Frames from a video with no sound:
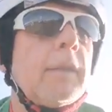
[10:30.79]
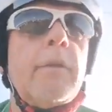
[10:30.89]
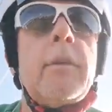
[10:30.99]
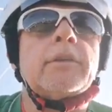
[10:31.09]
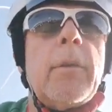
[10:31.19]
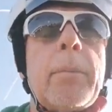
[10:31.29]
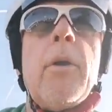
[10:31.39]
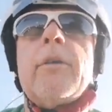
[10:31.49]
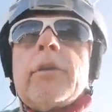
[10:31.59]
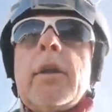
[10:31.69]
This is a
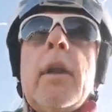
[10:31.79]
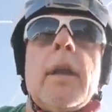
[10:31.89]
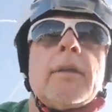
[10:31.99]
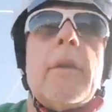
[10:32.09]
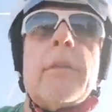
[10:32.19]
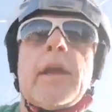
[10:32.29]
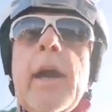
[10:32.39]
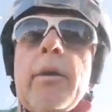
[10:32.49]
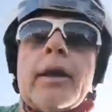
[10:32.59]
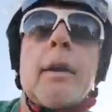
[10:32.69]
person that's
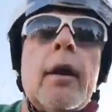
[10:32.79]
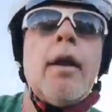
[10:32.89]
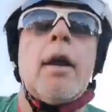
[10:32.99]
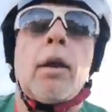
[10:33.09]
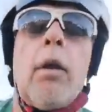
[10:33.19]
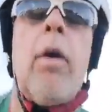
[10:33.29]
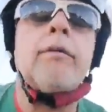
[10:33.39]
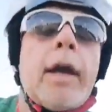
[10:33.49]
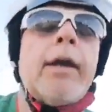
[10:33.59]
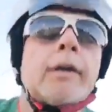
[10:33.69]
carrying a lot of
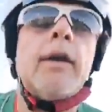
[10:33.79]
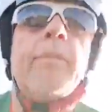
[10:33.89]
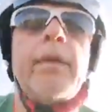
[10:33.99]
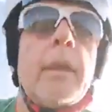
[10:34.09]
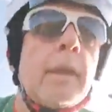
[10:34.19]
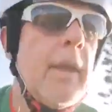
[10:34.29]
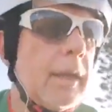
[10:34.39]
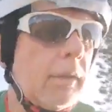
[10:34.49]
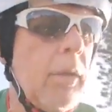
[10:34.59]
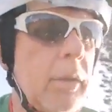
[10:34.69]
anger
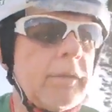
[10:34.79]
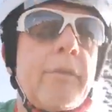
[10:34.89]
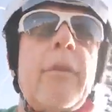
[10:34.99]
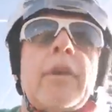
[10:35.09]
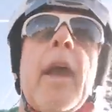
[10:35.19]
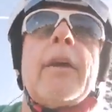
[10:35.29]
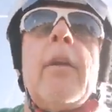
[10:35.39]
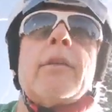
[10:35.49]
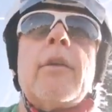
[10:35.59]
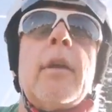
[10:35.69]
and a lot of
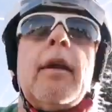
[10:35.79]
sadness